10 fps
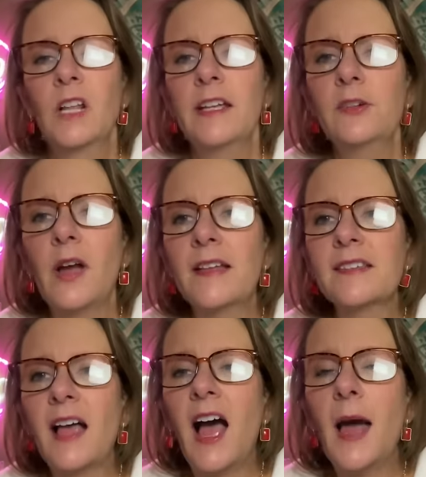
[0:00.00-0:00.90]
You guys,
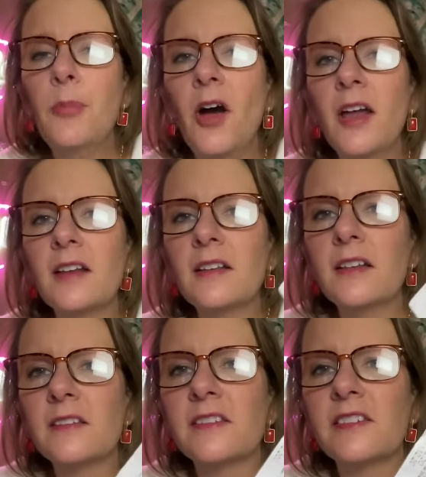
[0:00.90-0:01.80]
I bought a
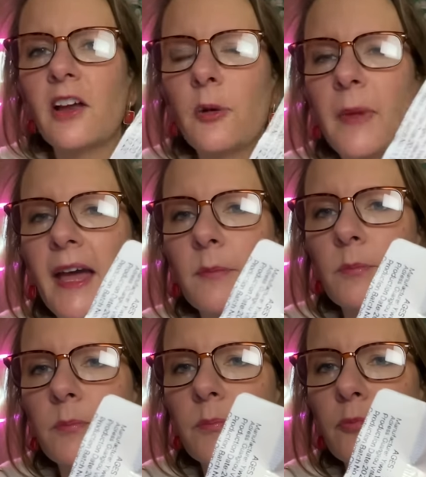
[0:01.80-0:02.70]
little snowman